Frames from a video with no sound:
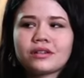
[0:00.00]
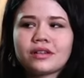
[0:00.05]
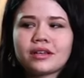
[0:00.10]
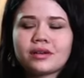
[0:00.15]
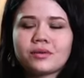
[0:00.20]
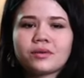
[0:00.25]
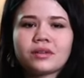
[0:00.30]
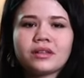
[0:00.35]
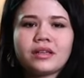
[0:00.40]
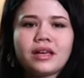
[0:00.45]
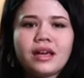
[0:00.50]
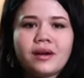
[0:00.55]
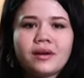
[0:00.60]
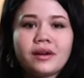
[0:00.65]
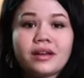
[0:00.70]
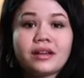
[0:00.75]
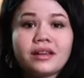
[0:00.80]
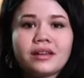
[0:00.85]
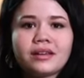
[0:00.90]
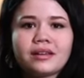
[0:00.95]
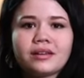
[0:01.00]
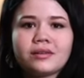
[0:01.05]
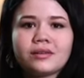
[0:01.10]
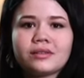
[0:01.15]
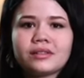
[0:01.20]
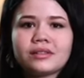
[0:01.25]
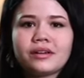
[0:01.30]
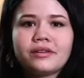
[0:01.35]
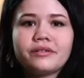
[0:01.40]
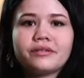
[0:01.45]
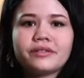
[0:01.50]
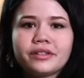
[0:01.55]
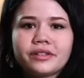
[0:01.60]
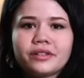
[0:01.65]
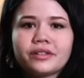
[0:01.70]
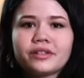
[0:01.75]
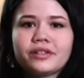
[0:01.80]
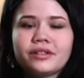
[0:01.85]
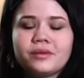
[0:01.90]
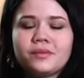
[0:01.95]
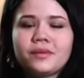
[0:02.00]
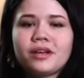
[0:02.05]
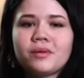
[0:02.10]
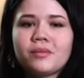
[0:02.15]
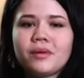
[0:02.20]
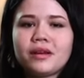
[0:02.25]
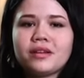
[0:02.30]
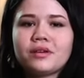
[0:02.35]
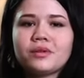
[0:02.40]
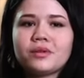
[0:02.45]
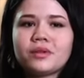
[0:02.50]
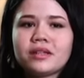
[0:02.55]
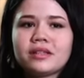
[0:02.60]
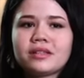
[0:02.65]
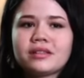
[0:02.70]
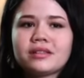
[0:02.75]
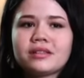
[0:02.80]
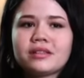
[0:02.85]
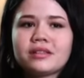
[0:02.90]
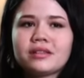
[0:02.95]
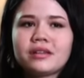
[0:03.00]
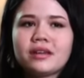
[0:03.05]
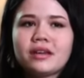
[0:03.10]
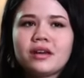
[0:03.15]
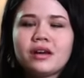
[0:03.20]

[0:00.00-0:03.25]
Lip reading: like really arrogant or selfish to be on my no list.